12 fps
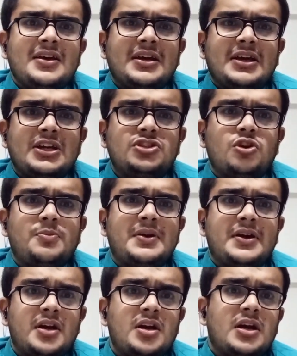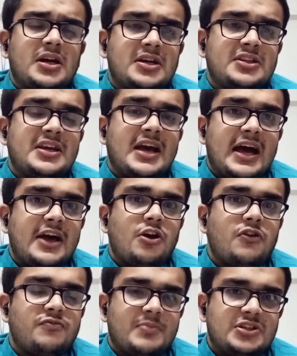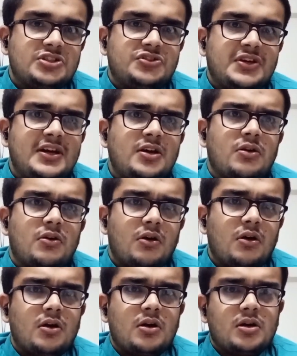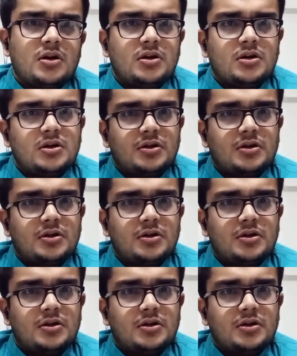it should be written under the eye of magistrate or